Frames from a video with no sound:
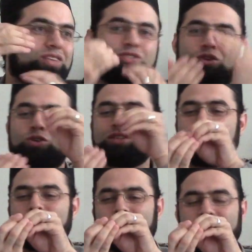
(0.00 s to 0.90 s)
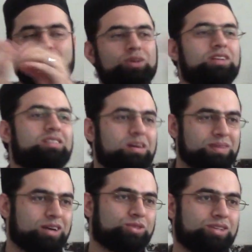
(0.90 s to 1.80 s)
If you close them, it will not come
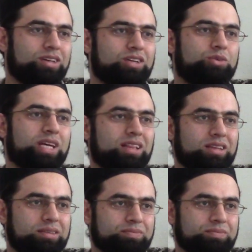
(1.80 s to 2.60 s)
out correctly.